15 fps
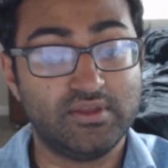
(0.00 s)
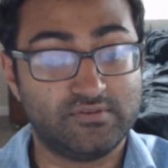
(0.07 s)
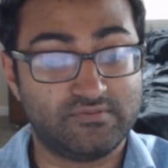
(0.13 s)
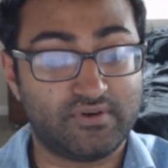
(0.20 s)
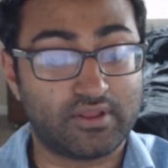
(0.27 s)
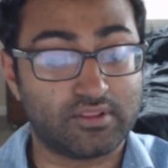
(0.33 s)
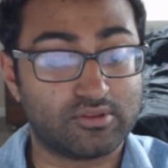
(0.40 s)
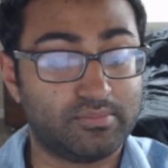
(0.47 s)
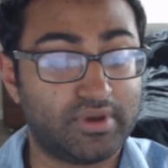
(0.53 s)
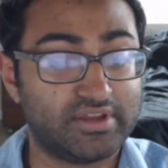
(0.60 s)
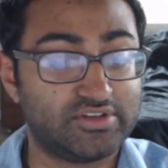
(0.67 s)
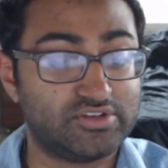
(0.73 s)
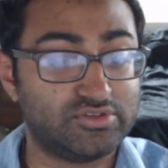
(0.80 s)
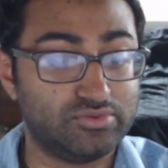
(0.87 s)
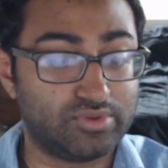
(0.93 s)
followed by
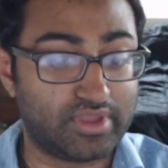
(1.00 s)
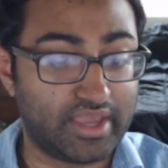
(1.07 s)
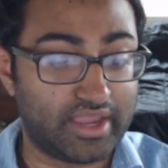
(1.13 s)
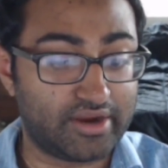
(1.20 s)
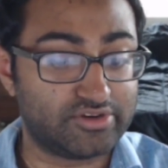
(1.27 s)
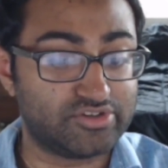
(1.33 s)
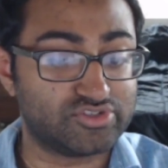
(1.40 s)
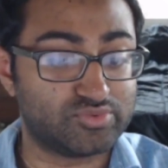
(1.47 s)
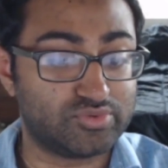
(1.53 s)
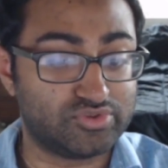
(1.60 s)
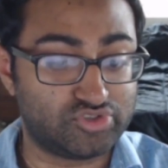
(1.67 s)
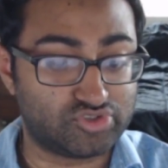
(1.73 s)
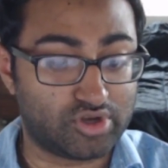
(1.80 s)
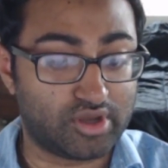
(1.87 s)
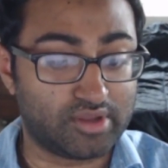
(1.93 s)
two carriages with
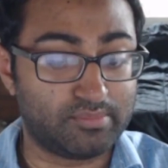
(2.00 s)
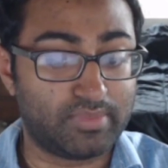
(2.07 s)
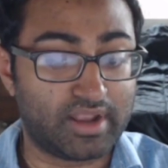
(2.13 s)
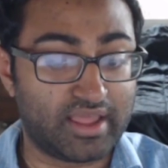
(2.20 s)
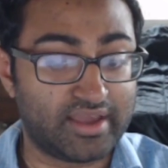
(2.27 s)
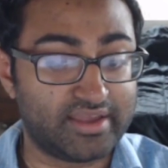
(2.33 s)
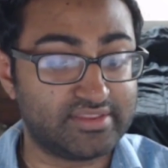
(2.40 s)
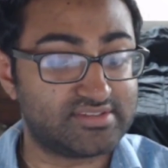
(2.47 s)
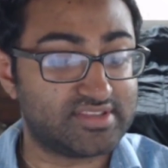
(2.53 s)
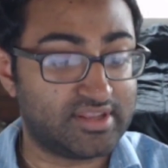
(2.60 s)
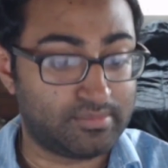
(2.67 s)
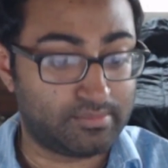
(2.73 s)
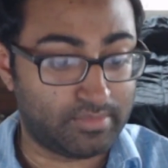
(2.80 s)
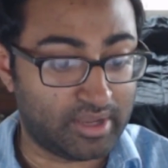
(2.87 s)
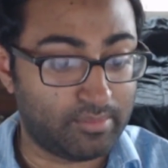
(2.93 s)
drawn blinds
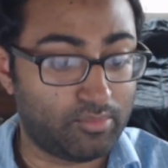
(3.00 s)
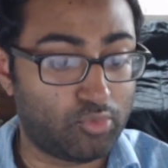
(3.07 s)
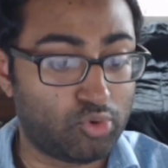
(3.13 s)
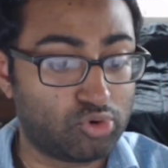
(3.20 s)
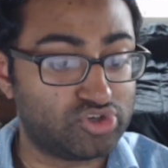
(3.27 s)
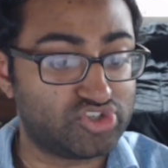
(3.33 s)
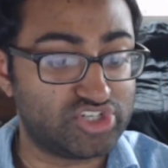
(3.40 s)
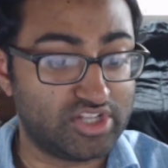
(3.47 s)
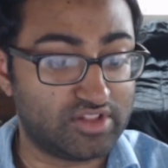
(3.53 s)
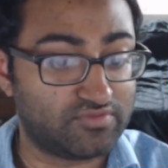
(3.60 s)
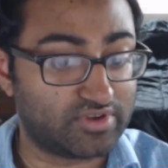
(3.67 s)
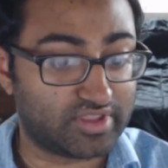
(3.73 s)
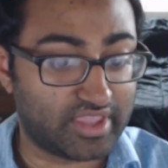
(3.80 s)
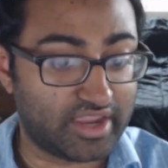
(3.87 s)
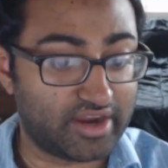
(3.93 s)
and by more
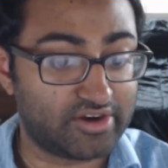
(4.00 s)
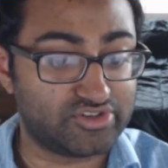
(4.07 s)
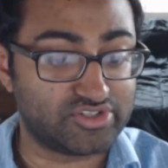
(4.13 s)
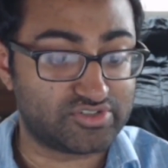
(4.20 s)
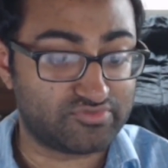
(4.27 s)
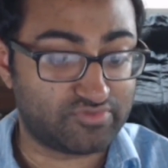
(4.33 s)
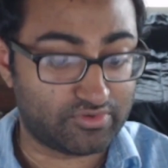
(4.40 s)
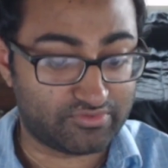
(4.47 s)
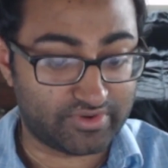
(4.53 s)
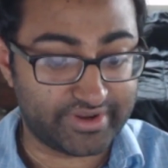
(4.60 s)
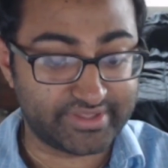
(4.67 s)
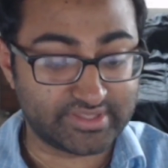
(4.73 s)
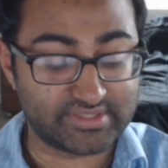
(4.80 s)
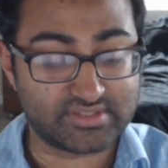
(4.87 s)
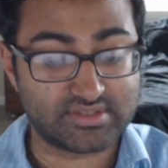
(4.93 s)
cheerful carriages for
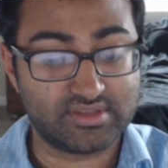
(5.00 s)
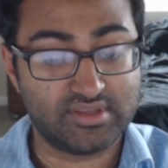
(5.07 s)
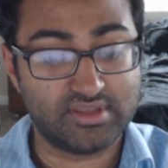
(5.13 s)
friends.